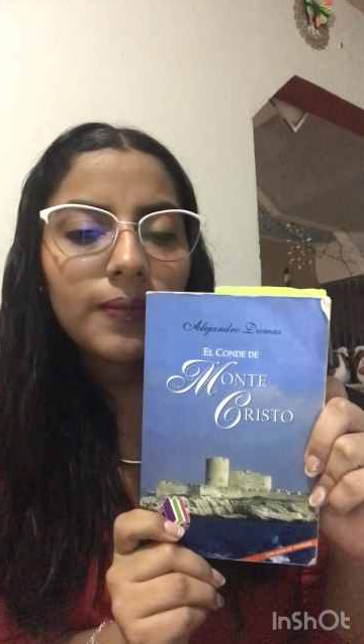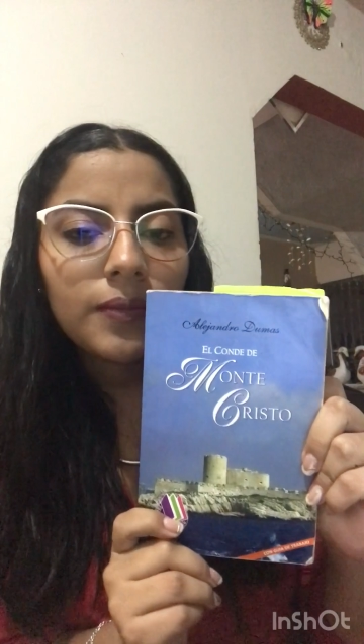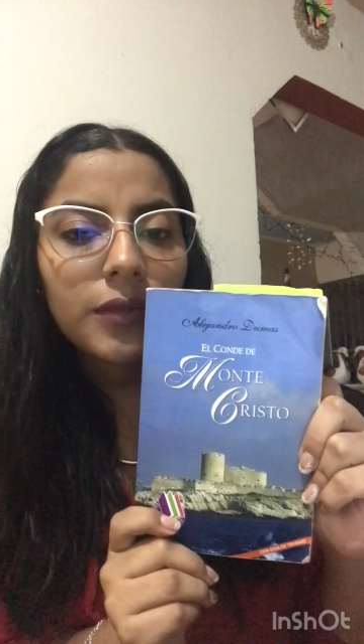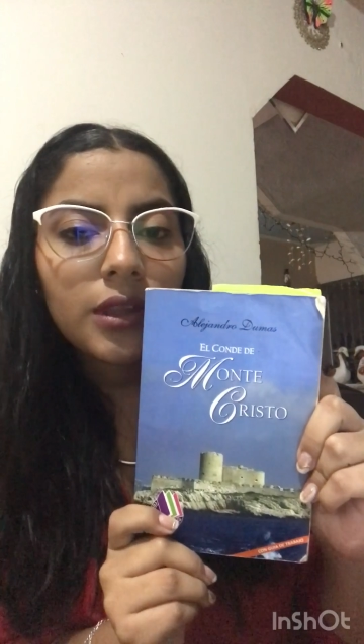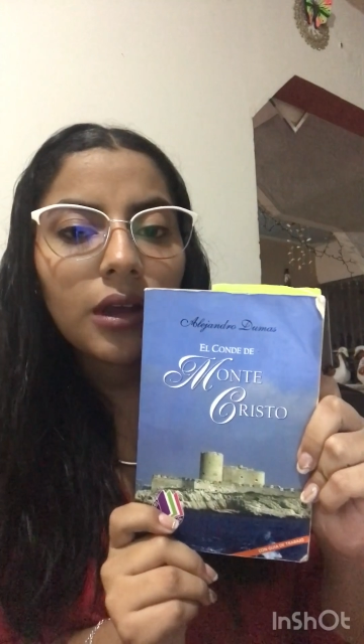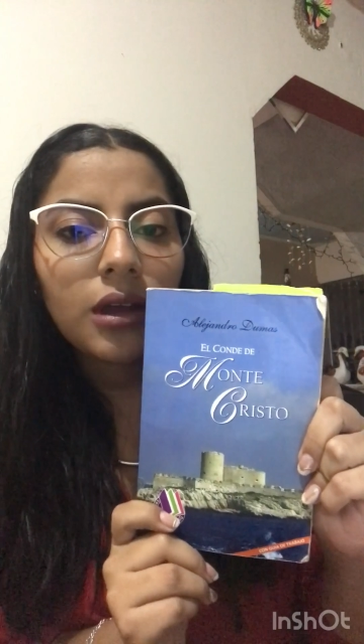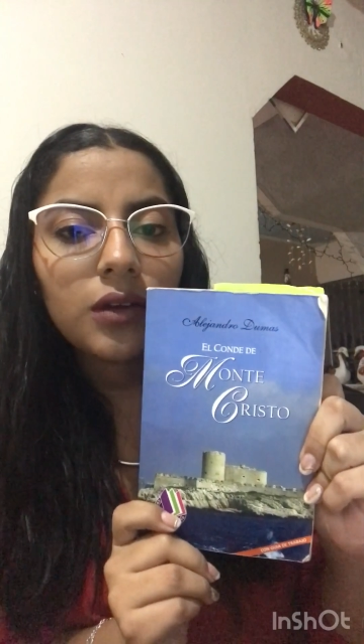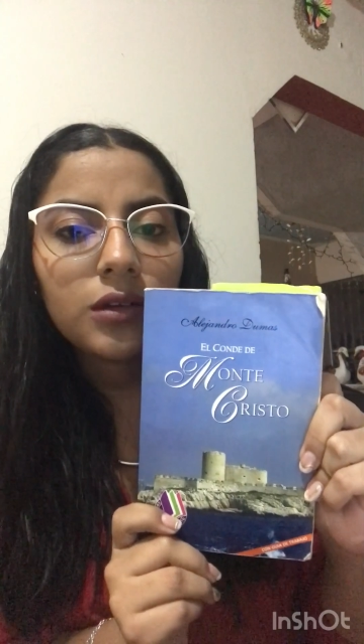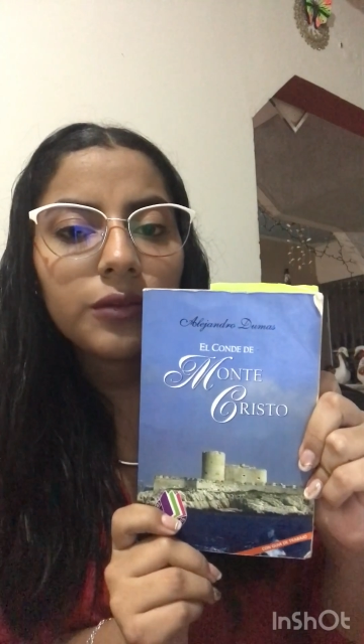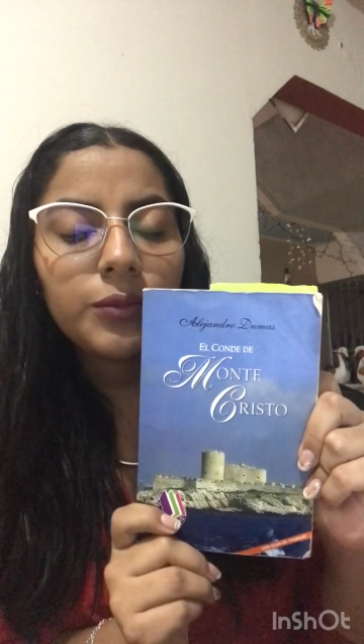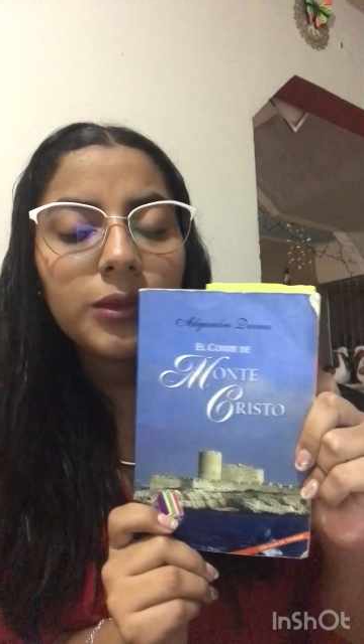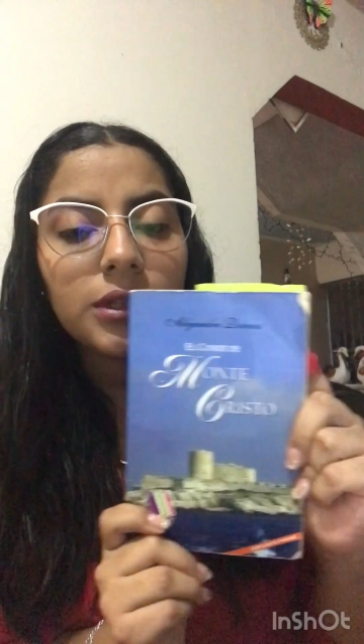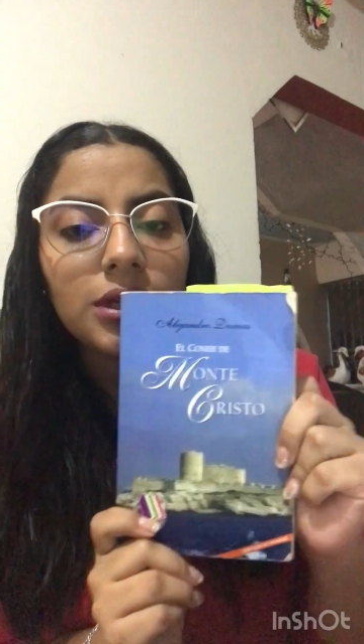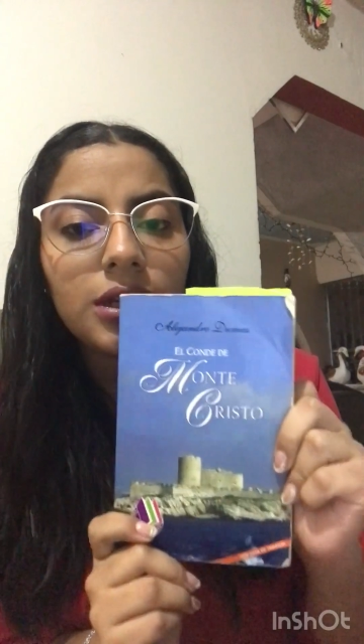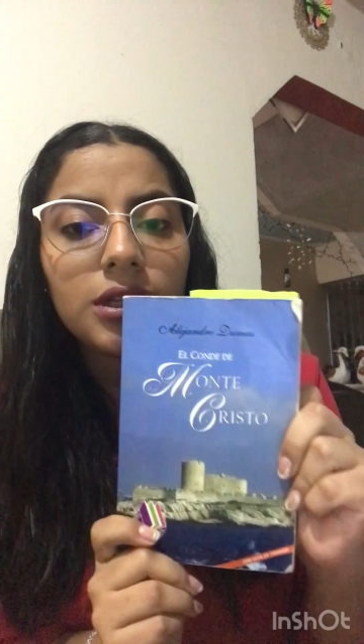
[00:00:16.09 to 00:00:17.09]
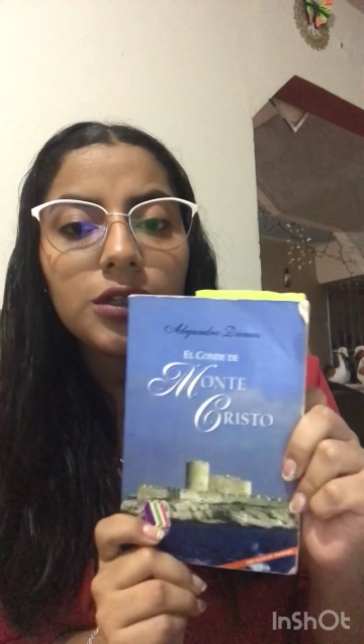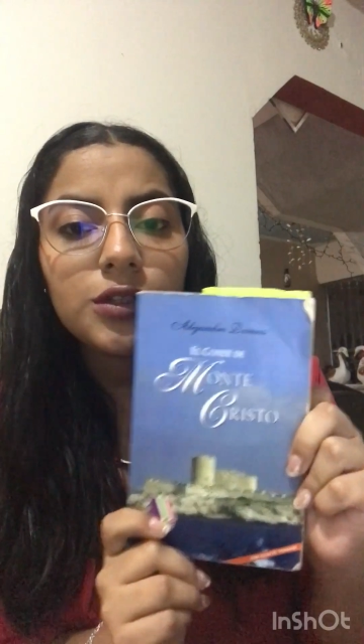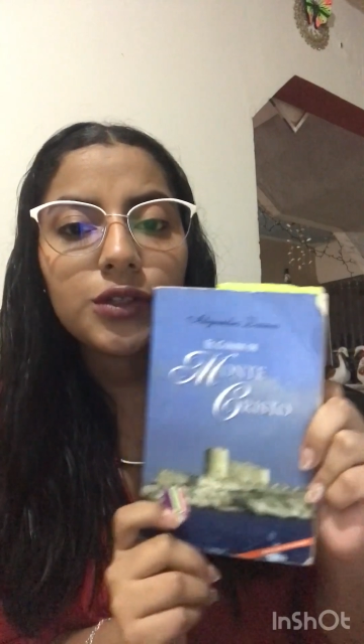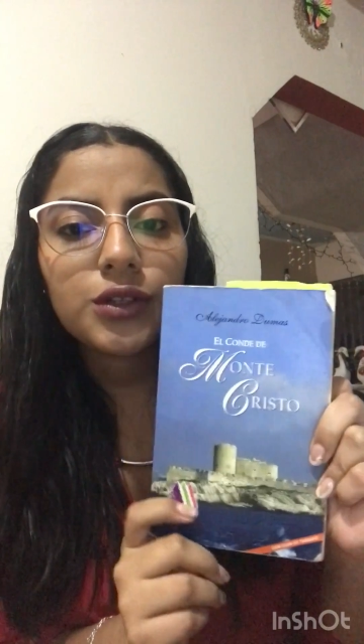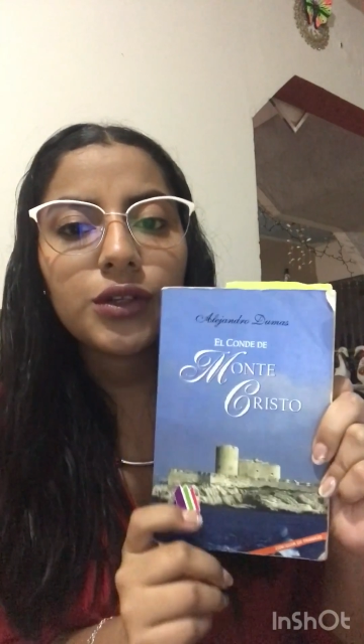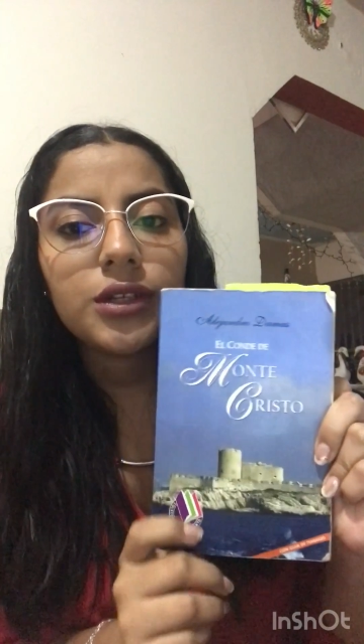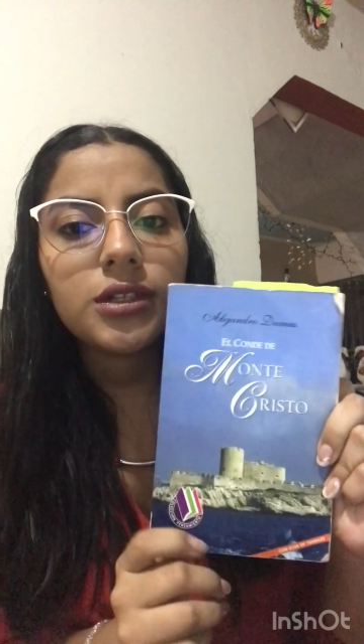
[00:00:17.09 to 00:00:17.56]
The Count of Monte
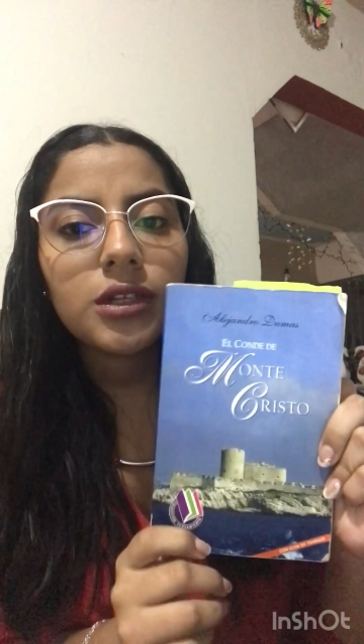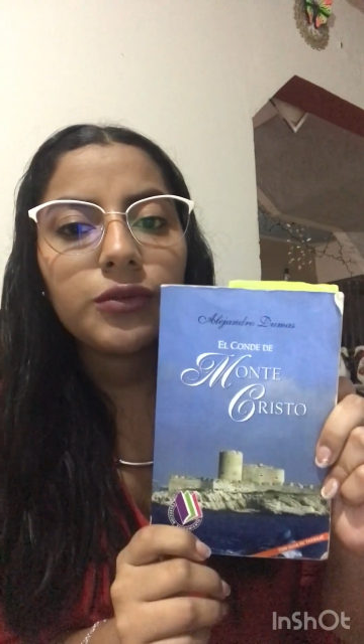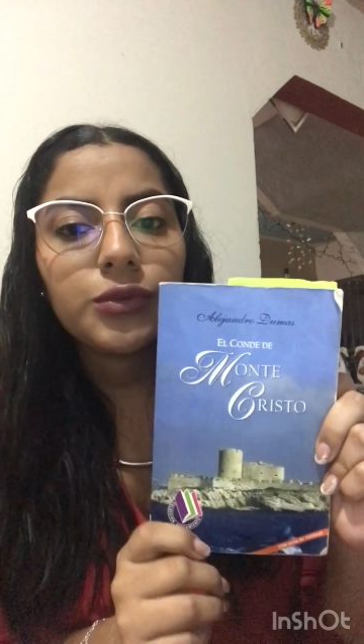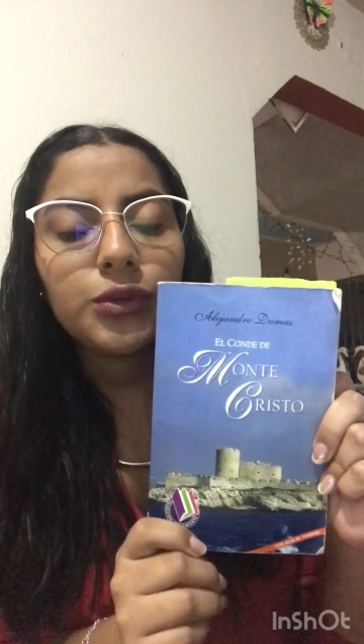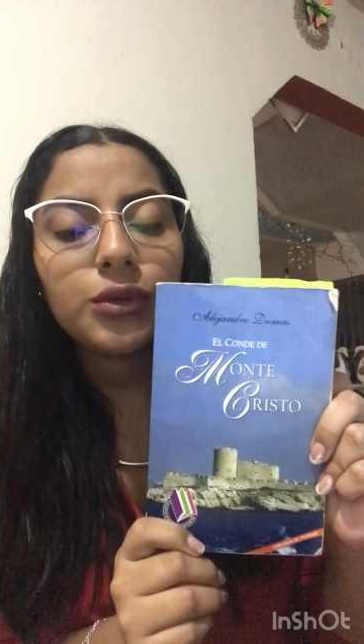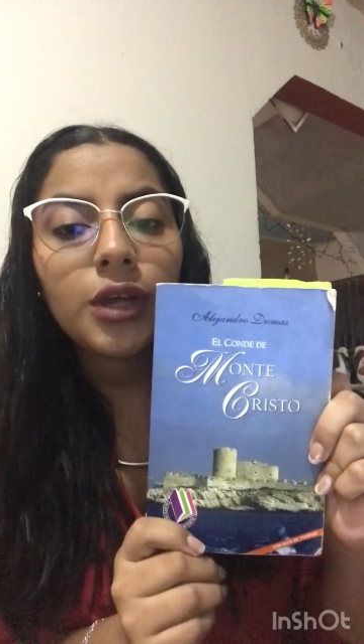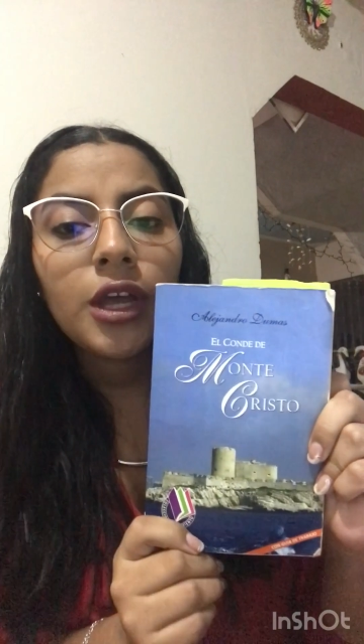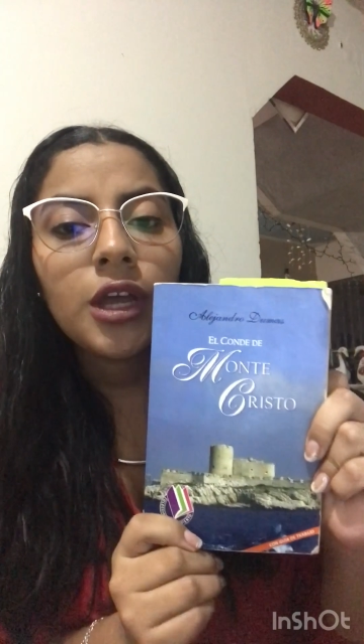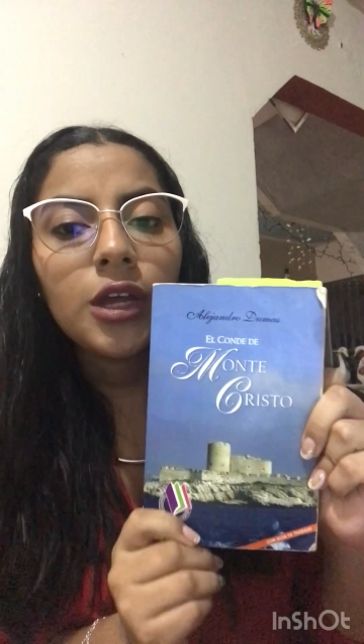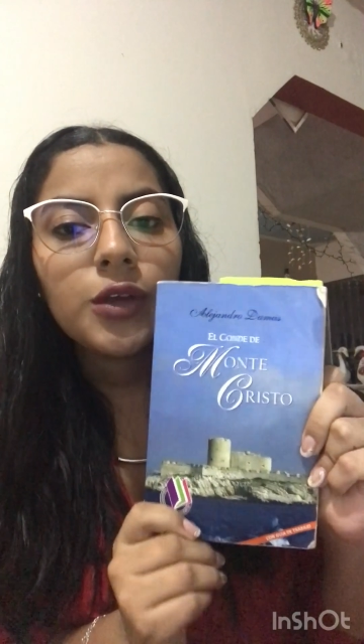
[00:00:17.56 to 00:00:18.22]
Cristo is a book